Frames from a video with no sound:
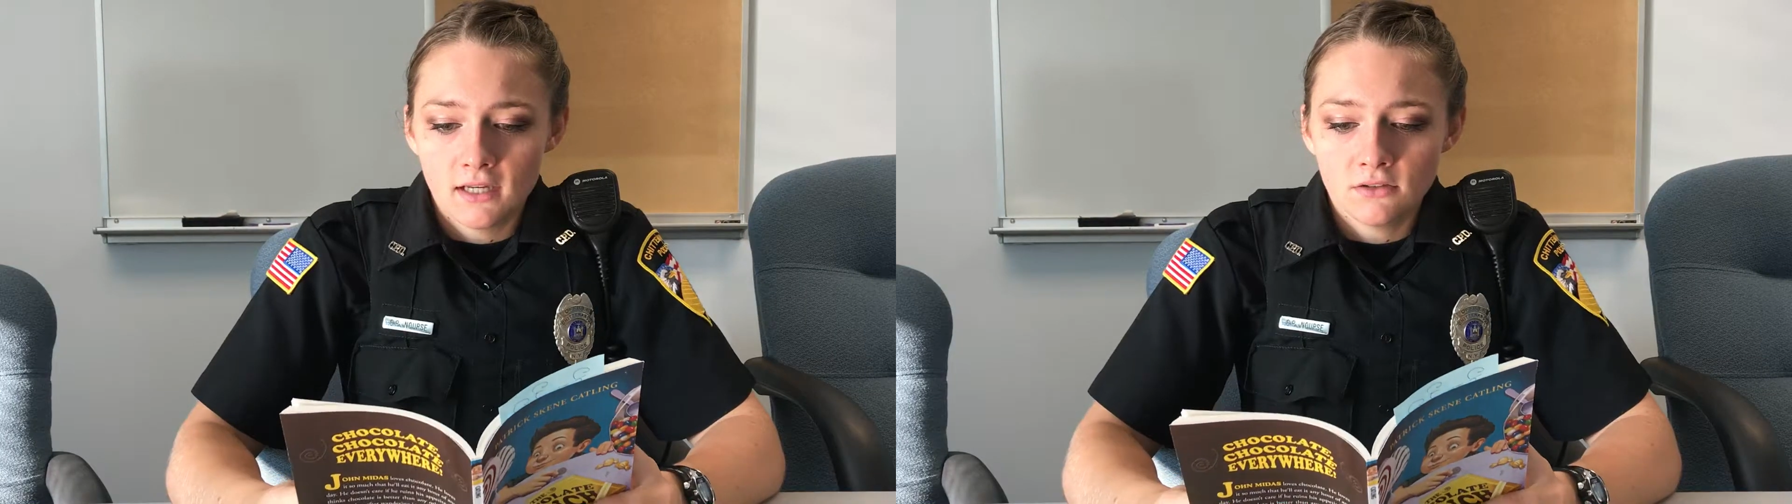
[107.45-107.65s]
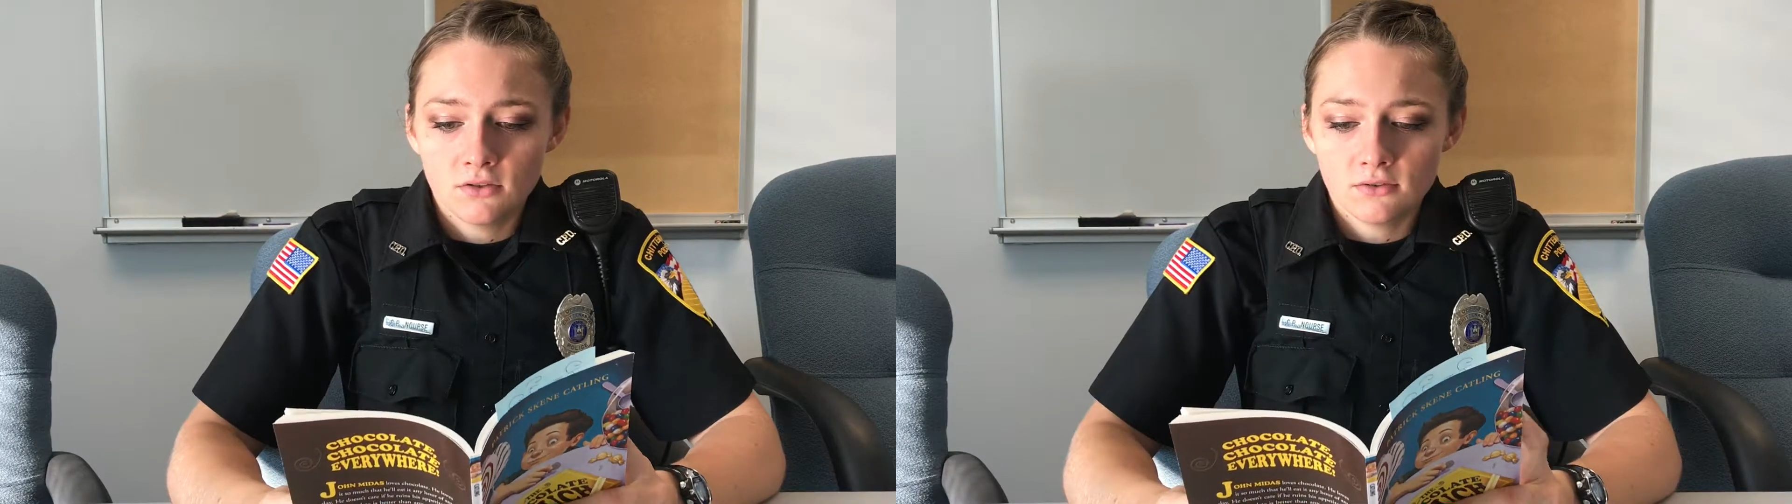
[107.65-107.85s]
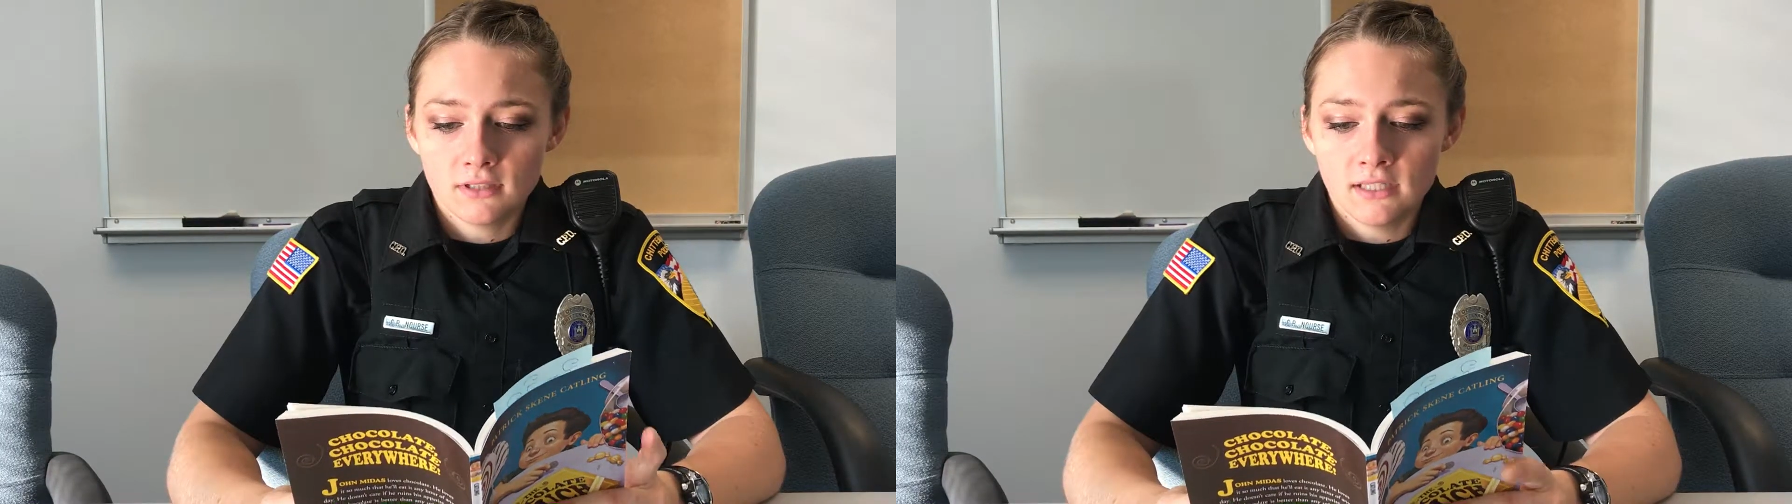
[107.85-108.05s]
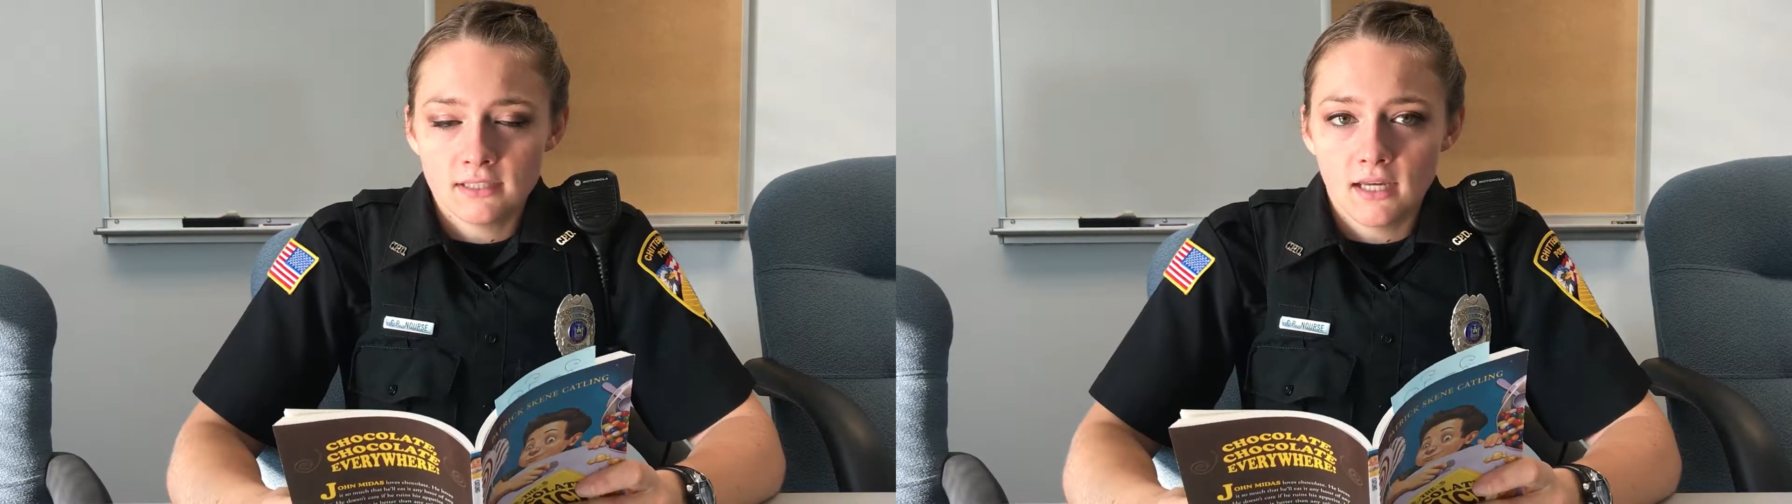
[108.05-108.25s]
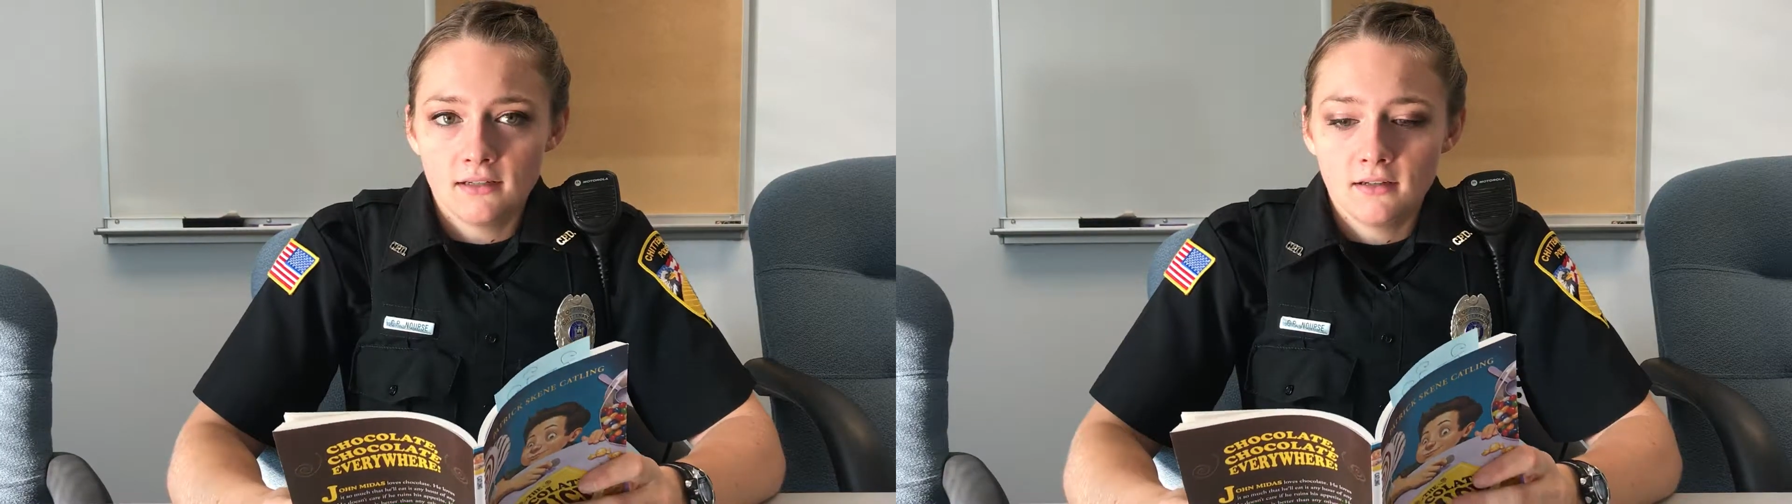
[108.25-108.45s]
"Susan," he
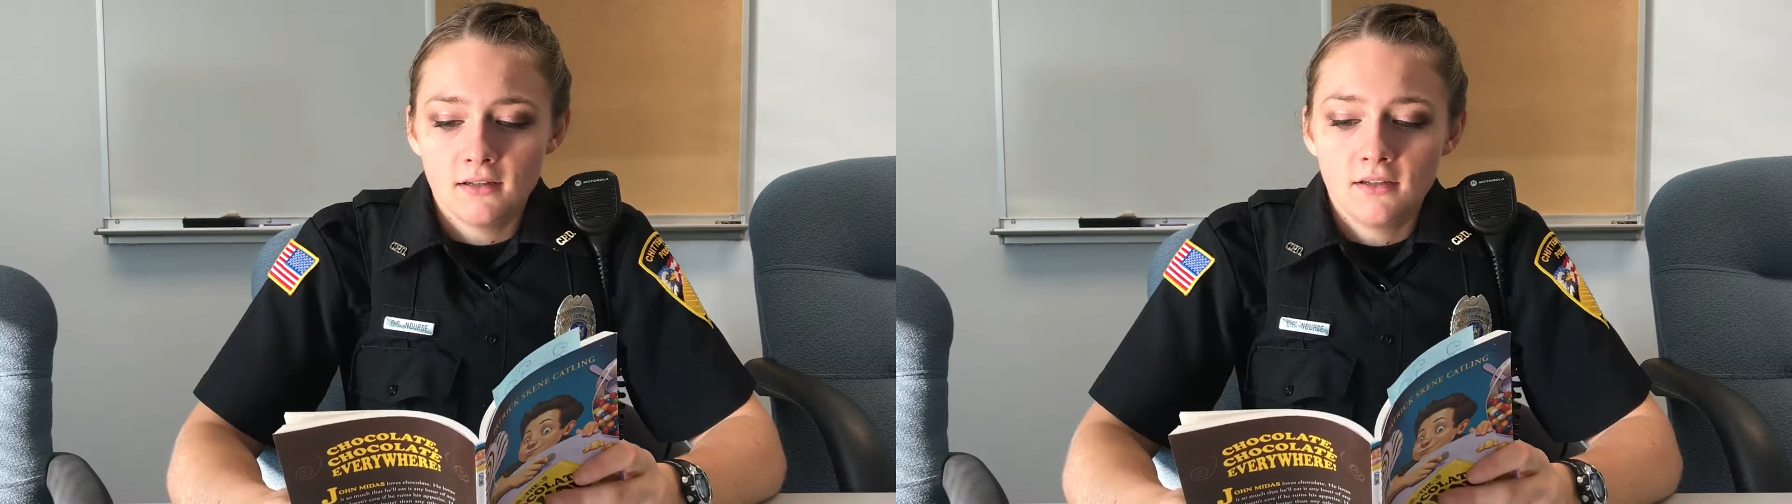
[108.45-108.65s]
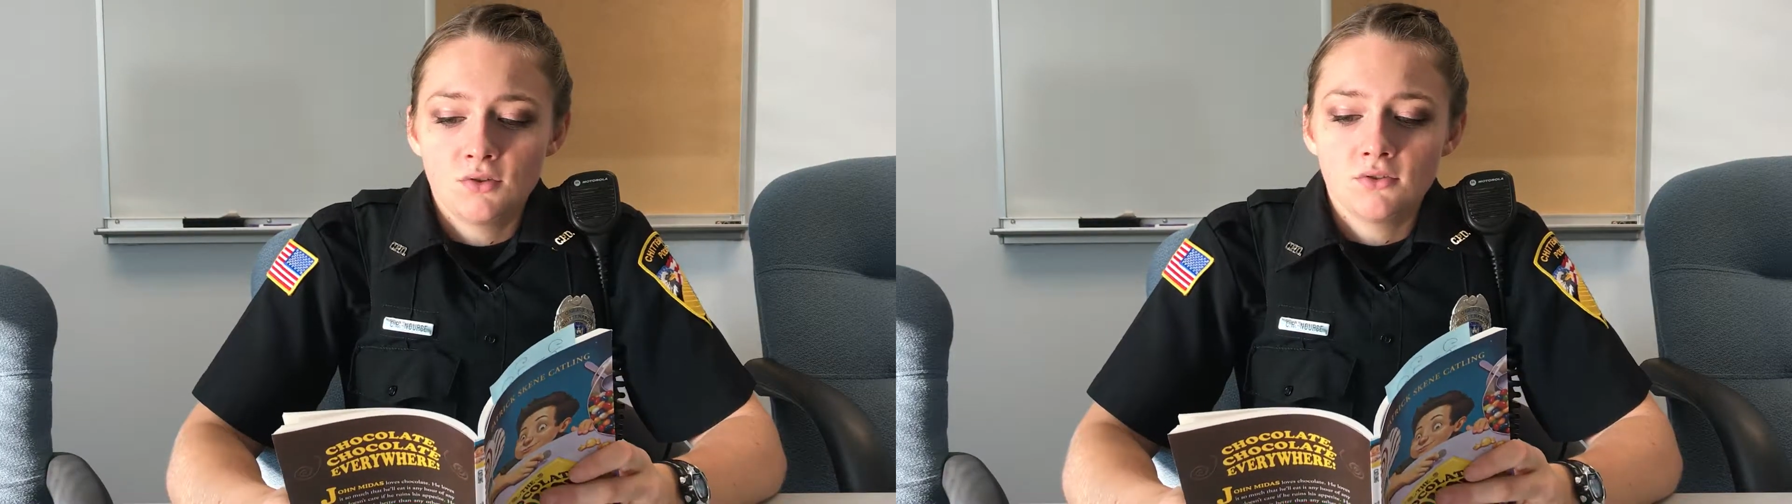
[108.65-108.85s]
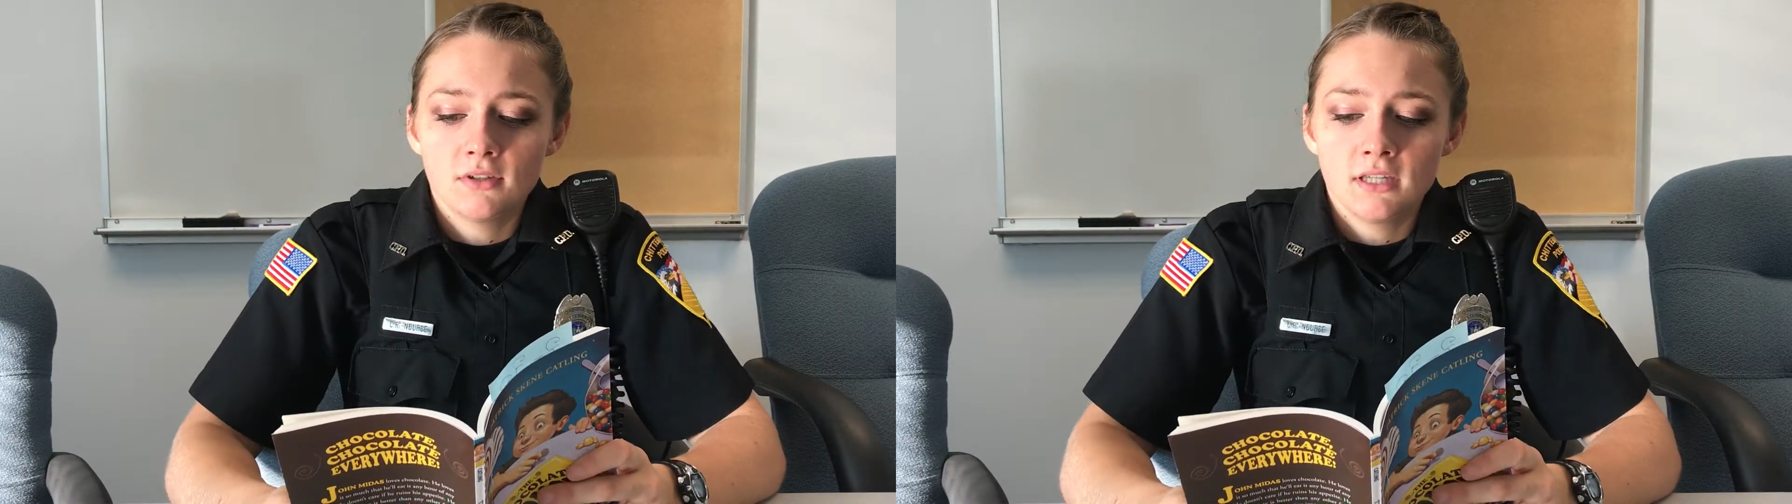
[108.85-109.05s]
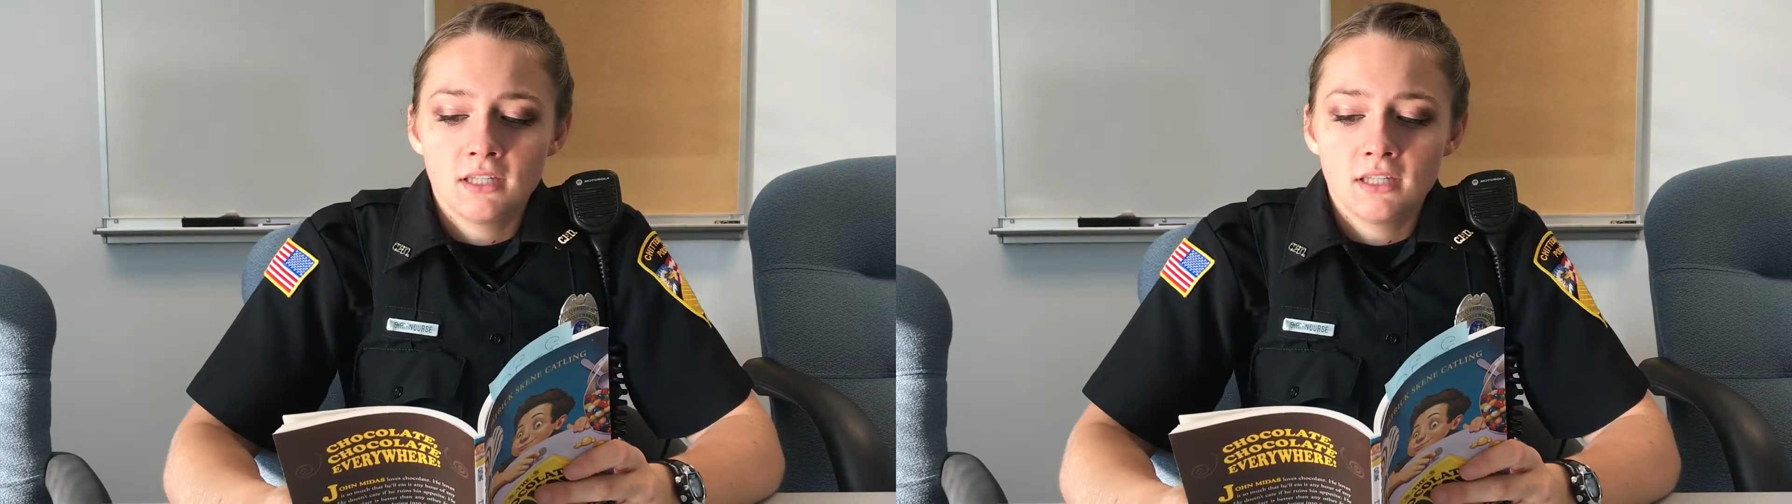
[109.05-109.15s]
said. Susan